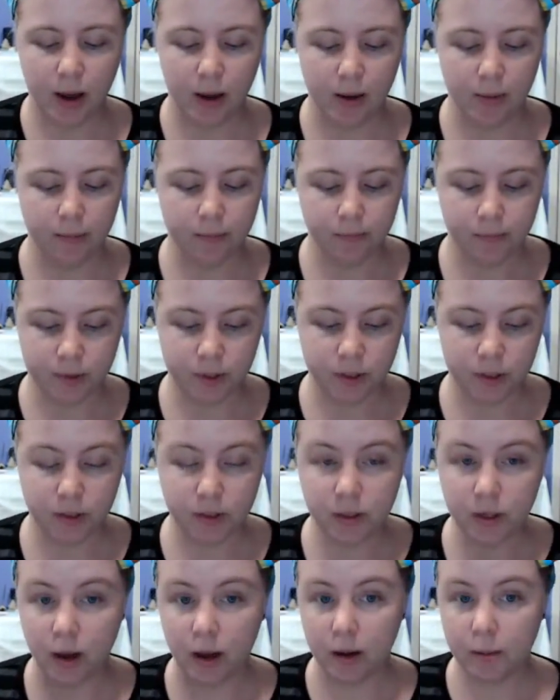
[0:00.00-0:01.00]
to be to
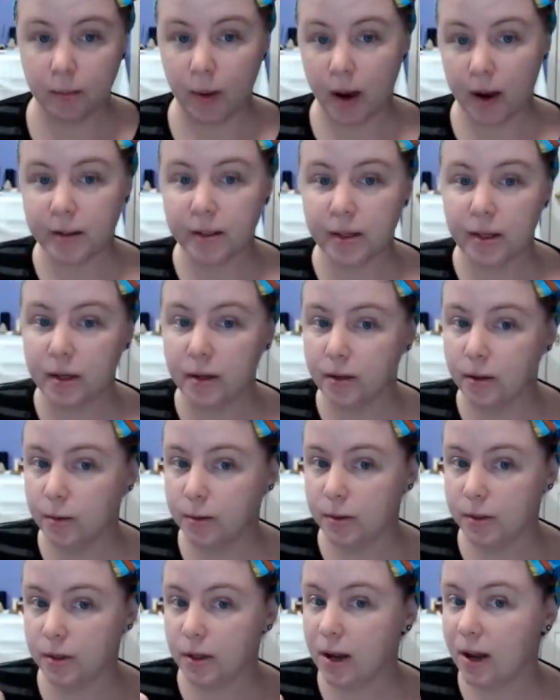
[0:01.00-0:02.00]

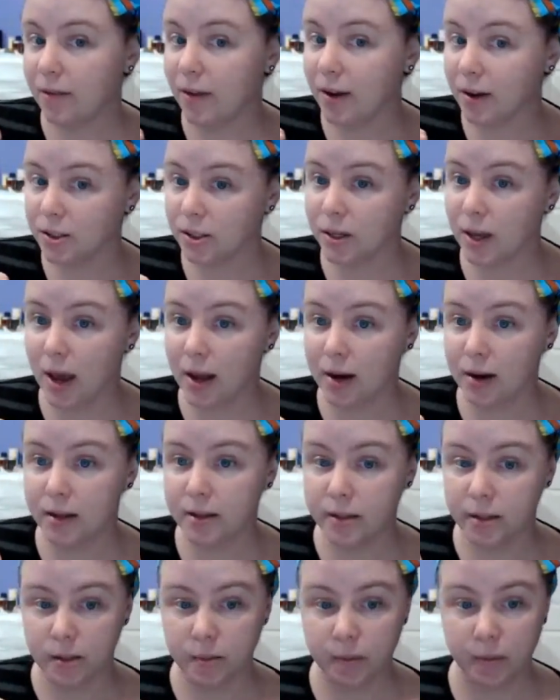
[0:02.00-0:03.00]
unbox it and use it.
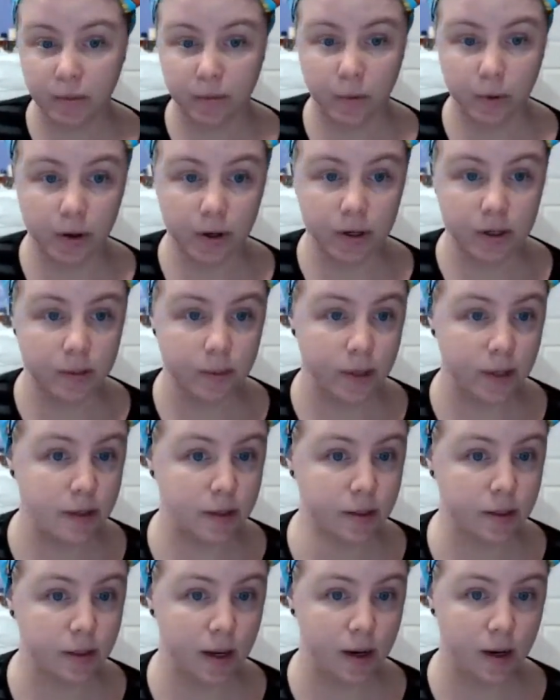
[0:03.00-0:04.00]
I've actually had it since
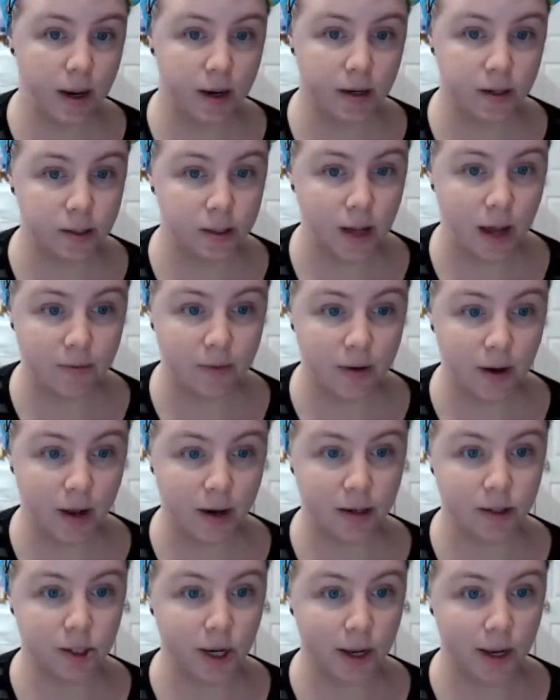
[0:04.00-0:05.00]
before Christmas, and I
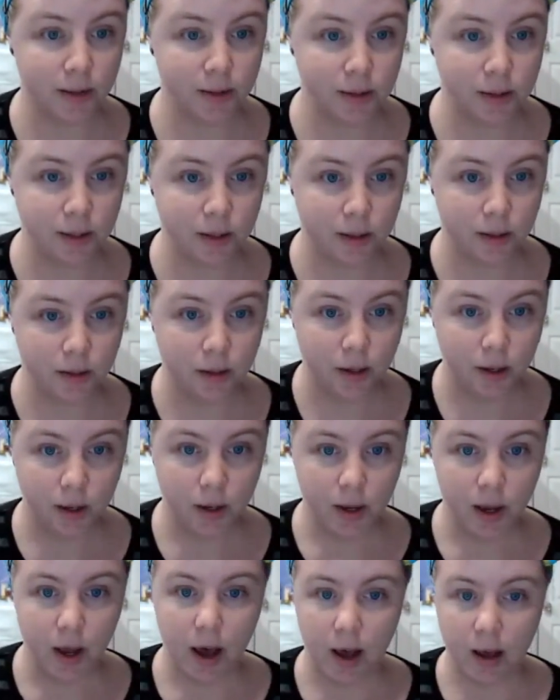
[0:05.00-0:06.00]
just haven't had a chance
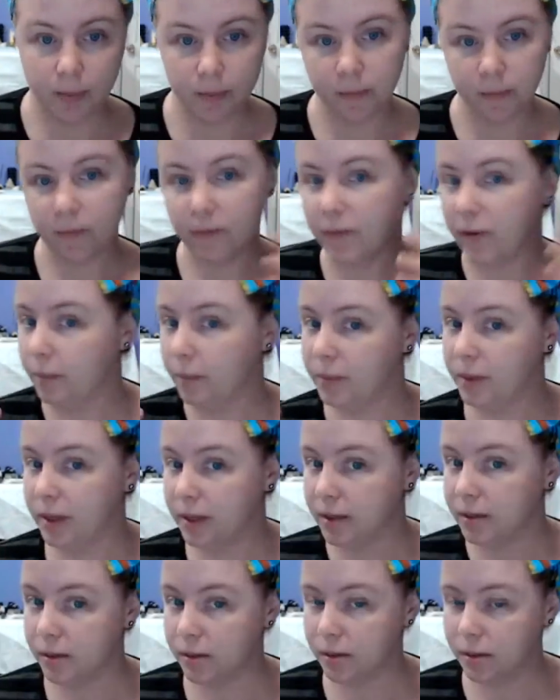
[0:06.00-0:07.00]
to
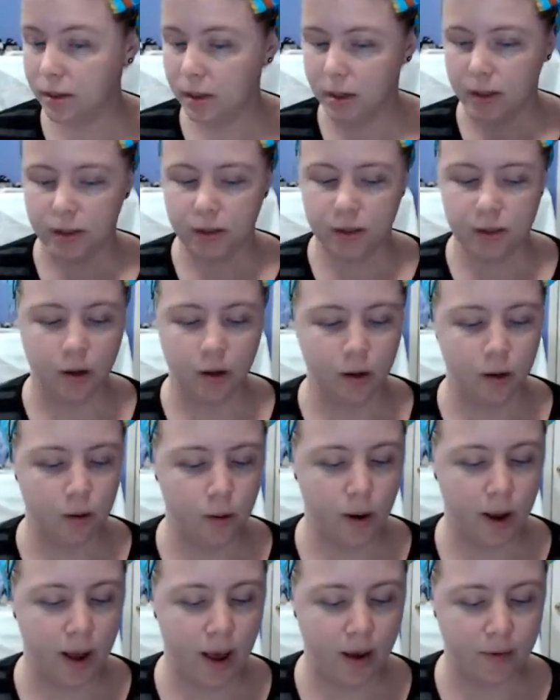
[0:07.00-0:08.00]
film this,
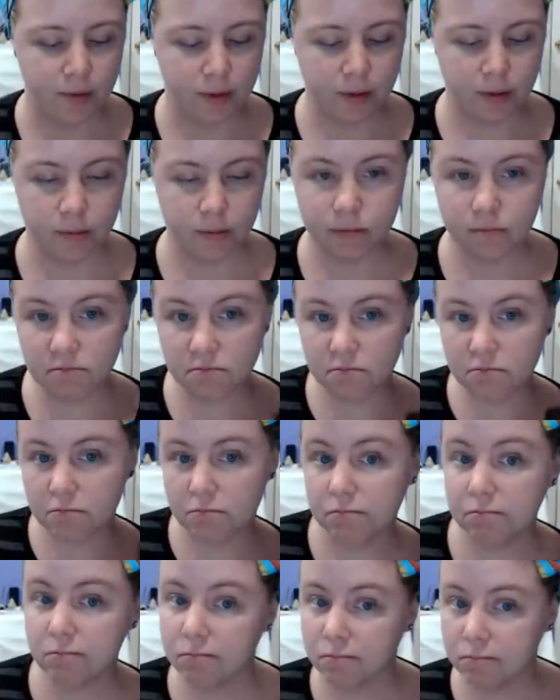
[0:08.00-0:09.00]
so I haven't